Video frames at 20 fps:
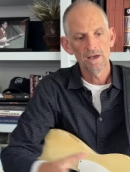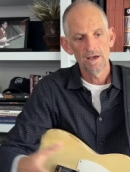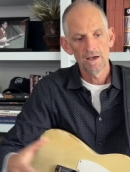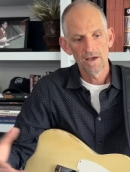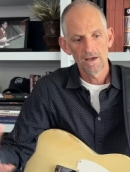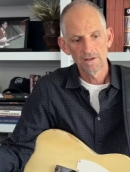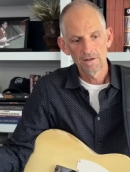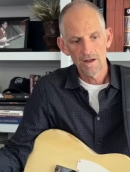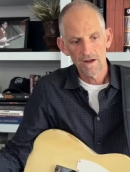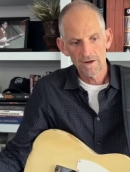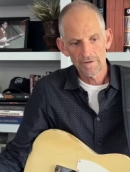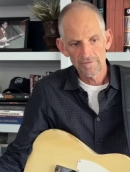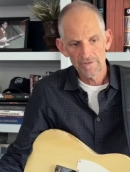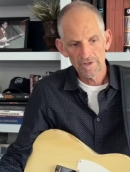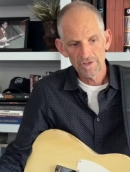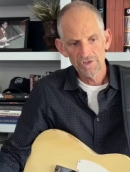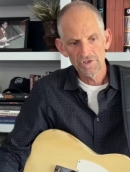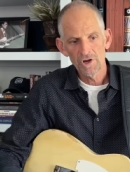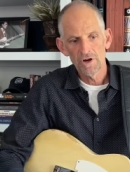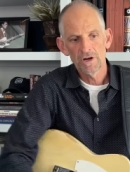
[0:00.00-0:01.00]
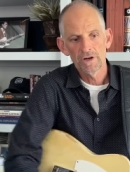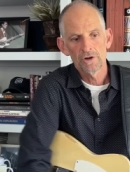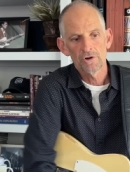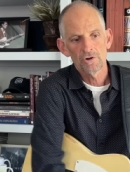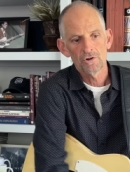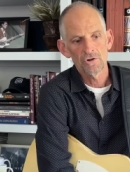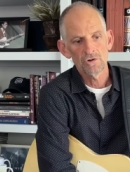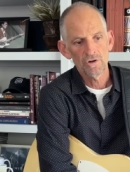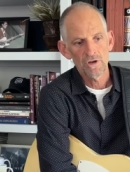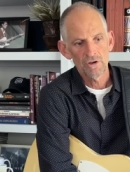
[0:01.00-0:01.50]
And a lot of the
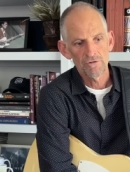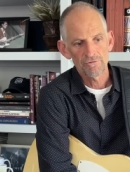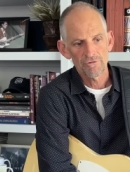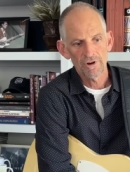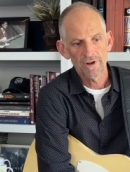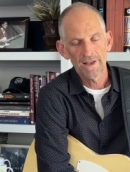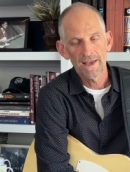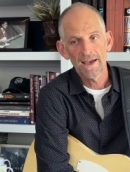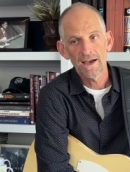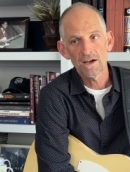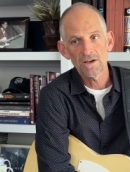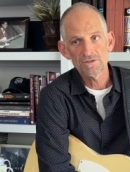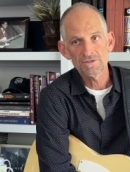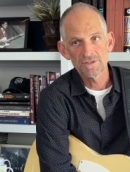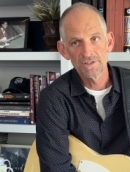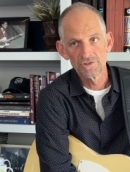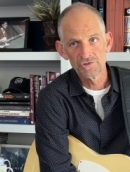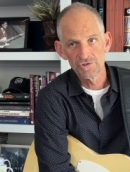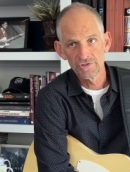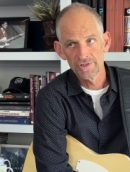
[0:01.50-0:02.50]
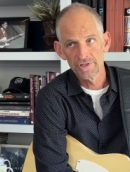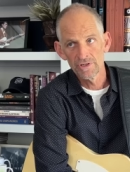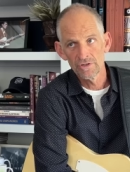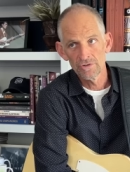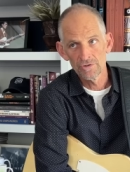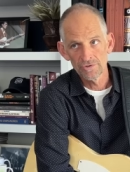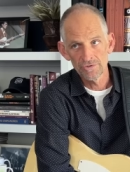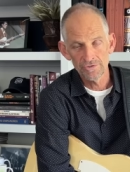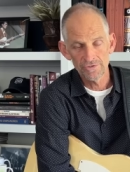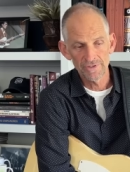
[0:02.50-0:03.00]
younger front of house
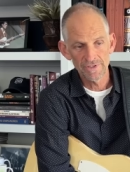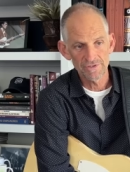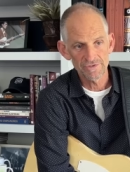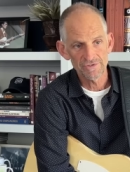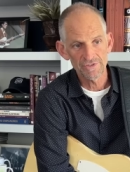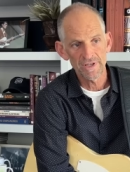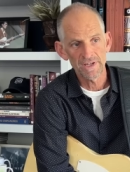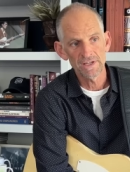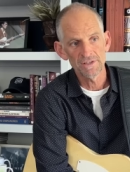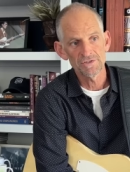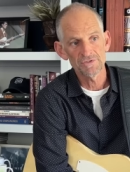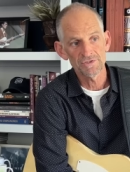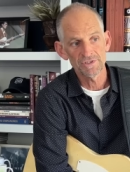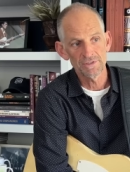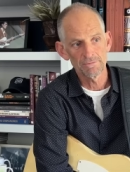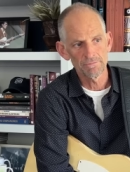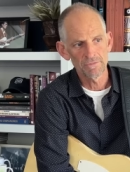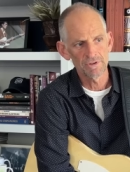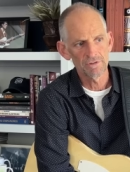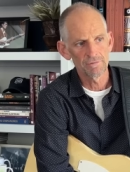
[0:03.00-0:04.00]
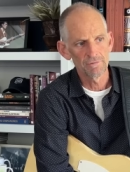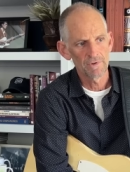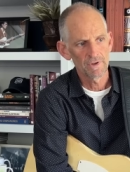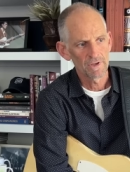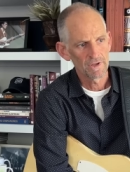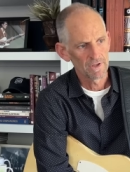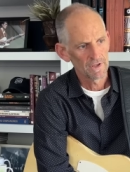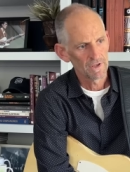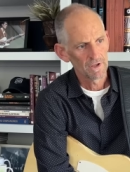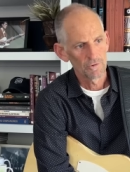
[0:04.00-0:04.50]
engineers these days seem to
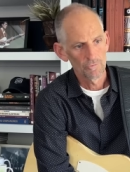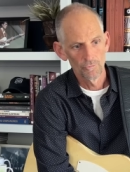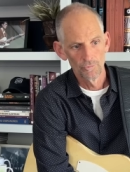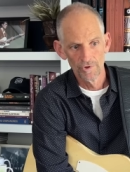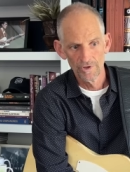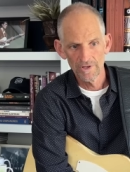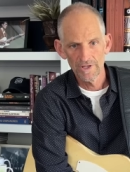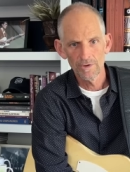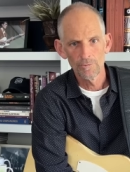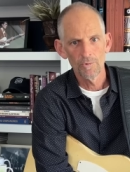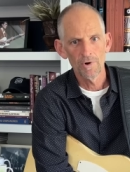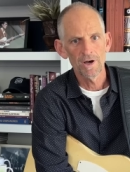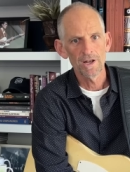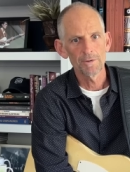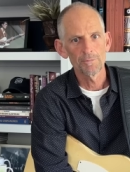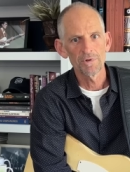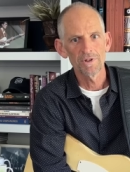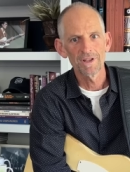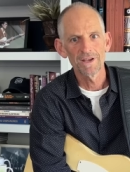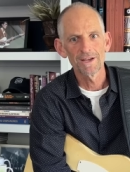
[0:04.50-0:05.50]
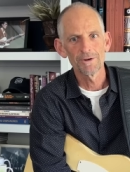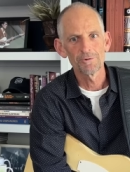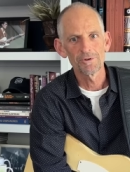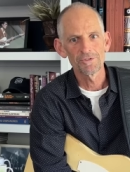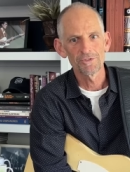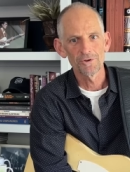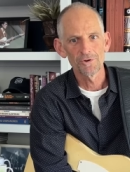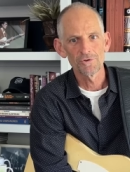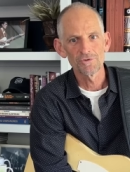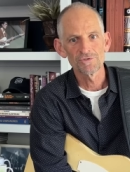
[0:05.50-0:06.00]
really want to play with
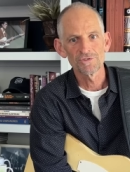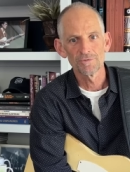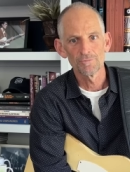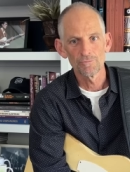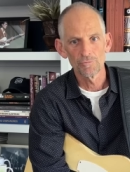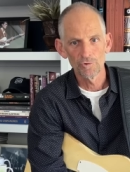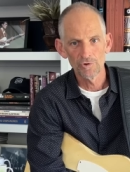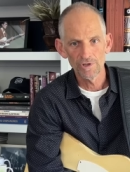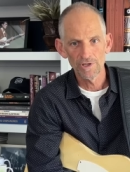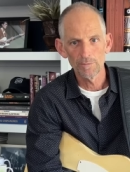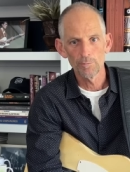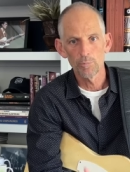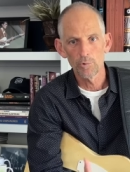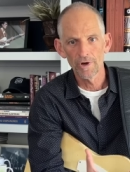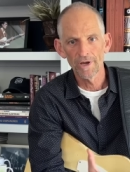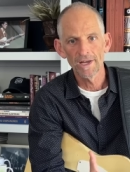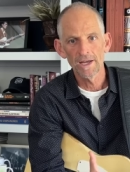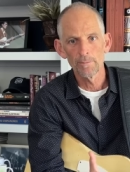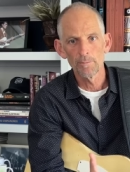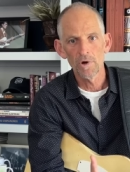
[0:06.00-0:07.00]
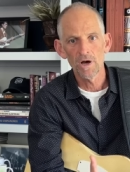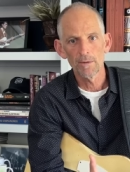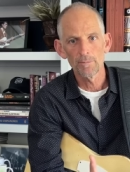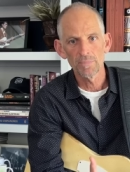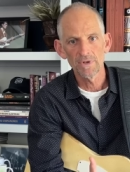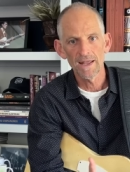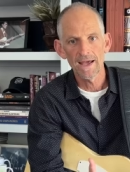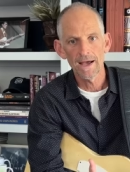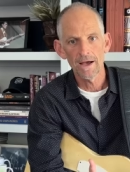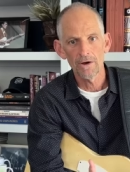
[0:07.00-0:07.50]
those and really bring them up
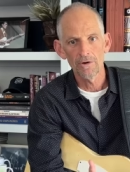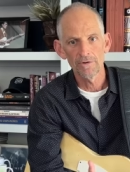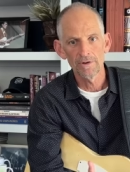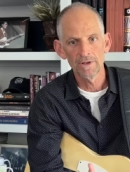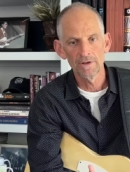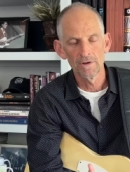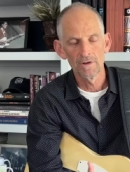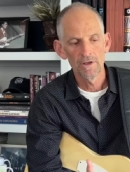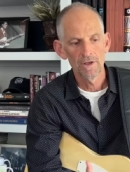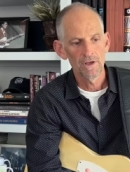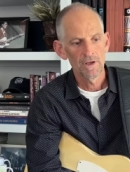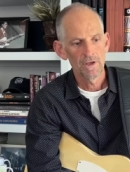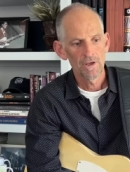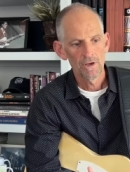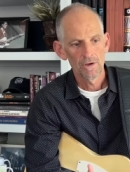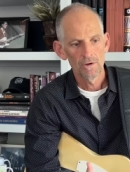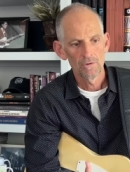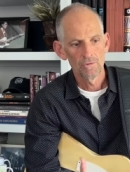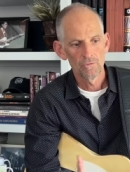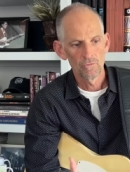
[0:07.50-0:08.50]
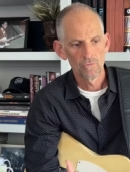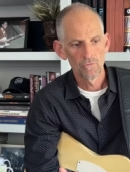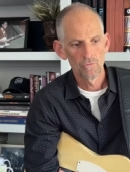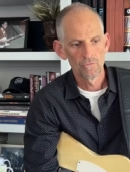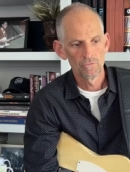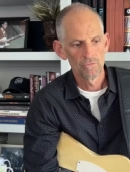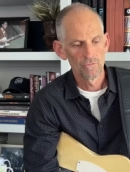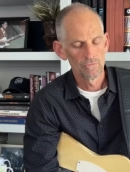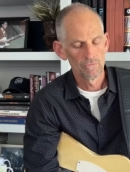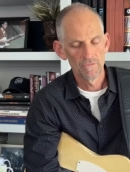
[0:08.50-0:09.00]
loud. And
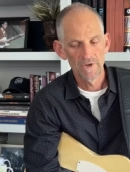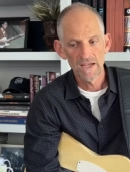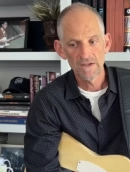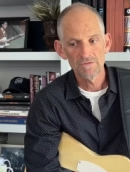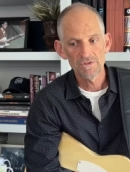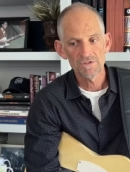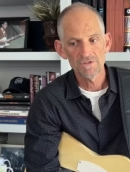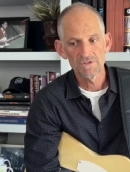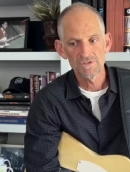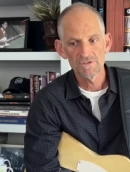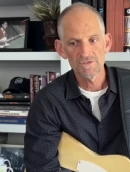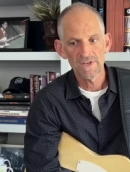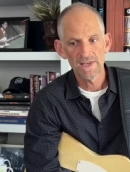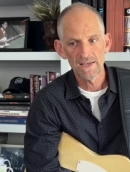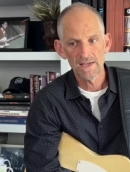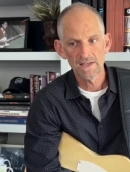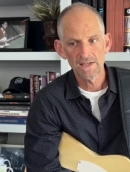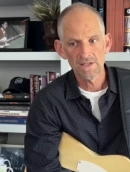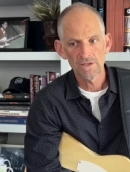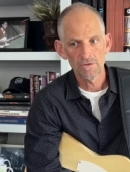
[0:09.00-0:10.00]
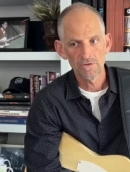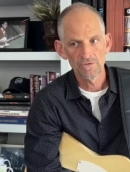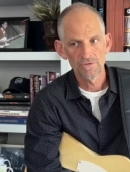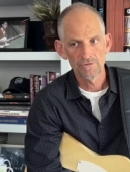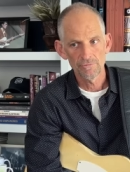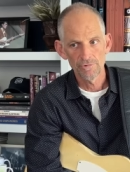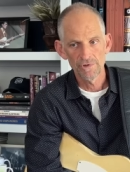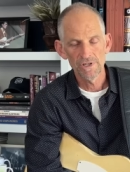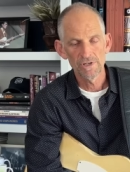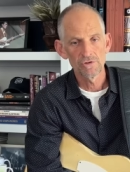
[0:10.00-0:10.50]
Mavis is
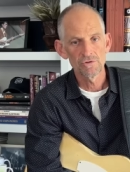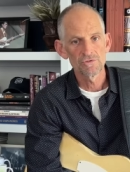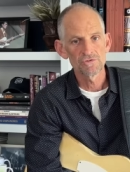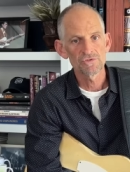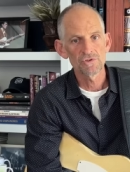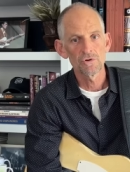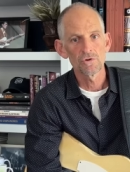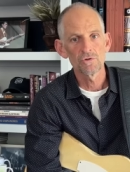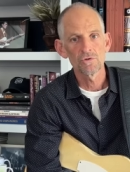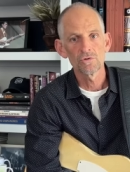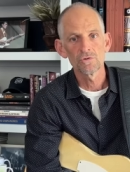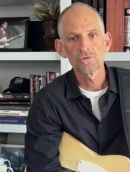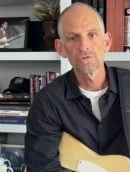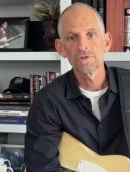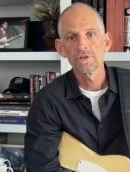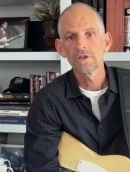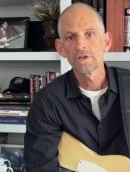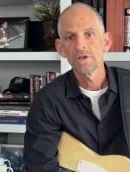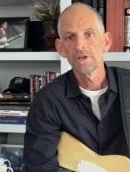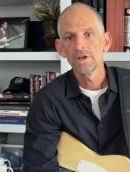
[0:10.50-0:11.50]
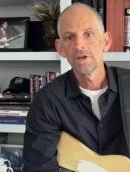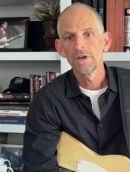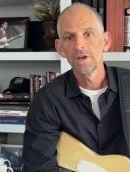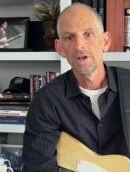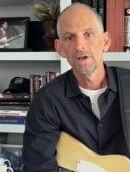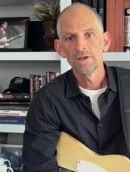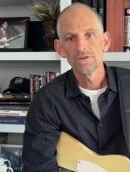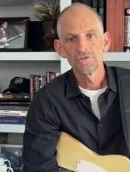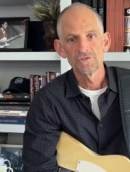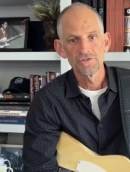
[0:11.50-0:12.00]
83 years old.
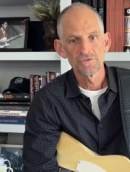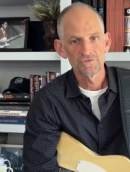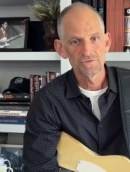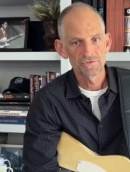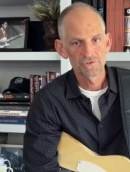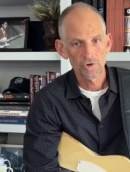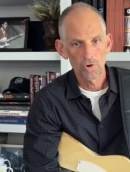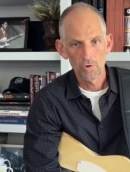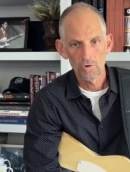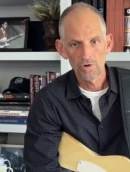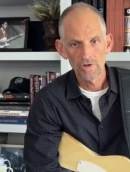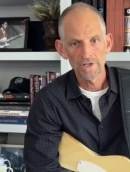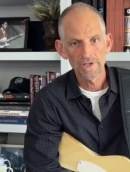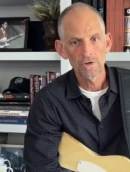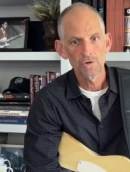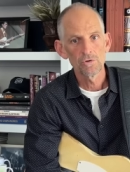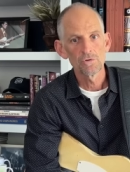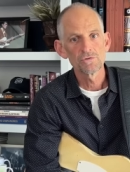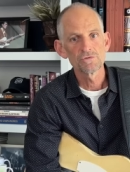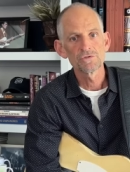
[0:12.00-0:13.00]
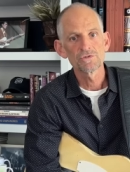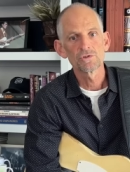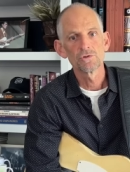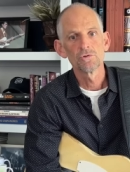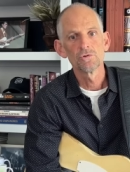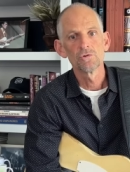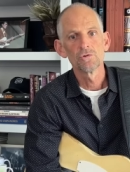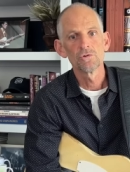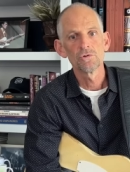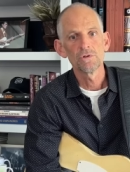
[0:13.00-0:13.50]
She's totally old
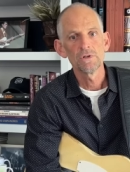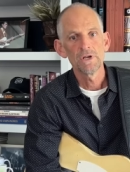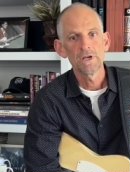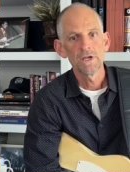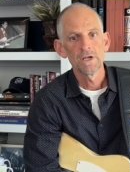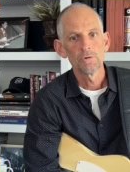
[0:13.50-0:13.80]
school.